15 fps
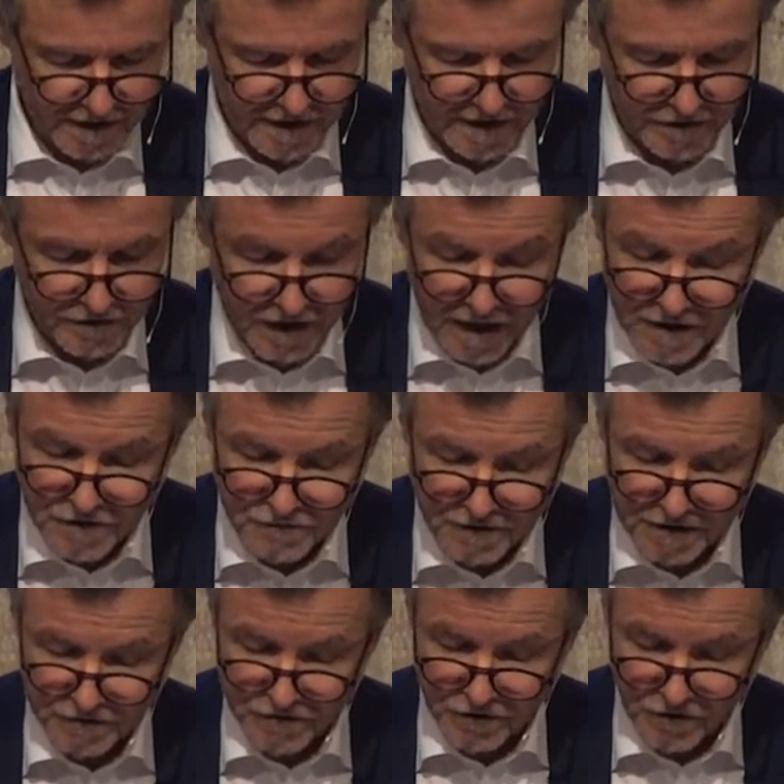and allows
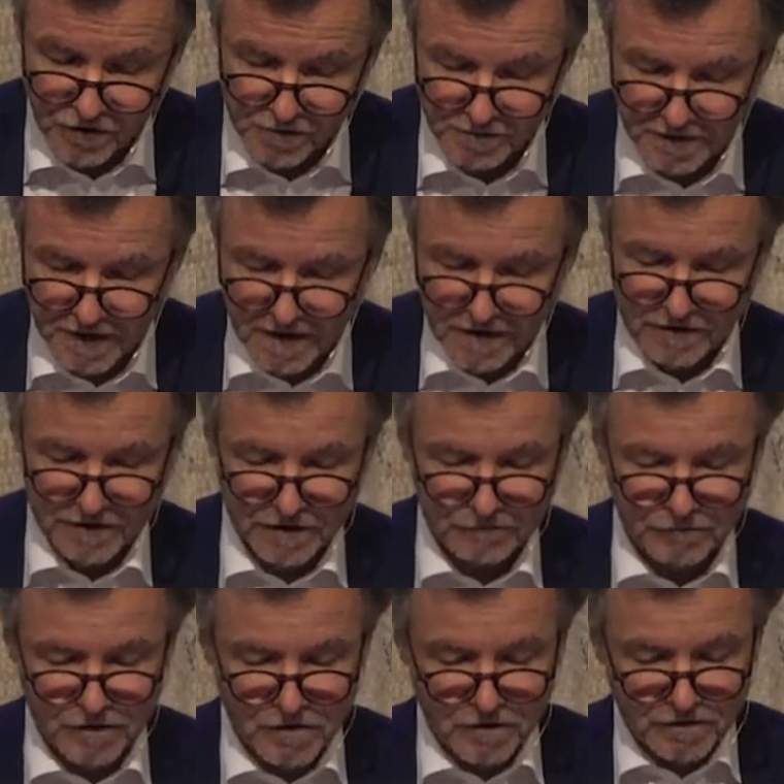one to hope that it
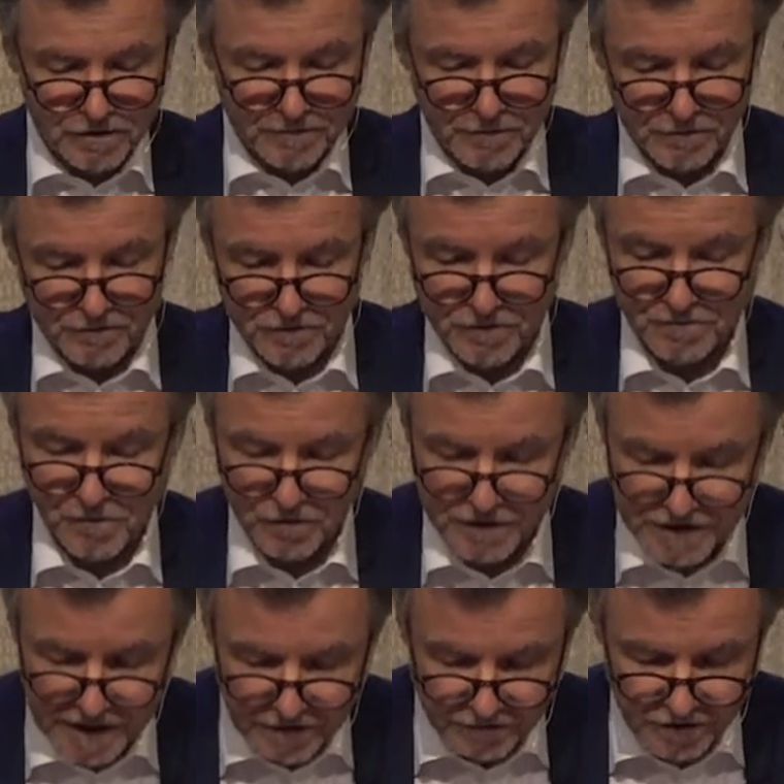will contribute to a more
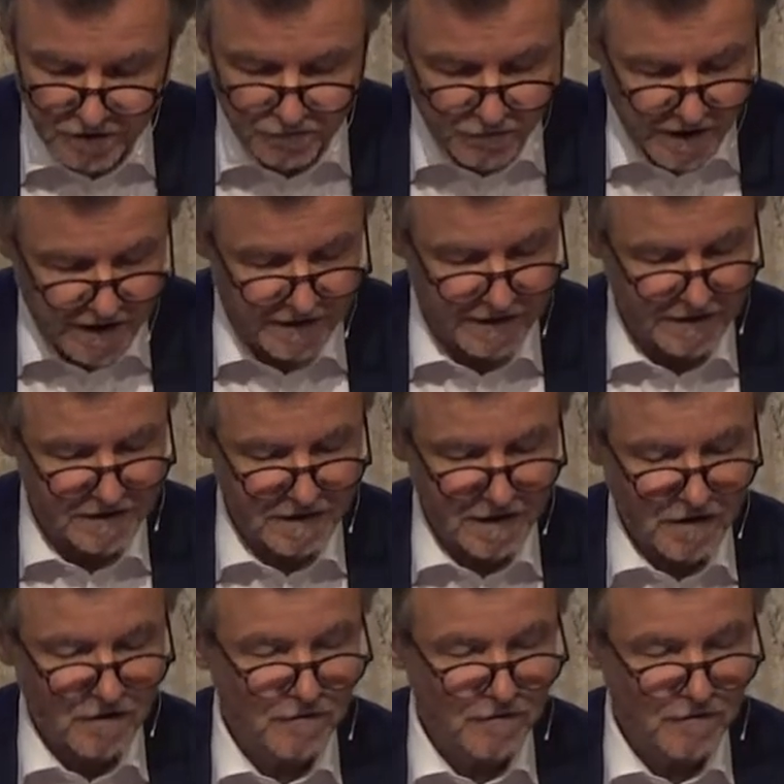general awareness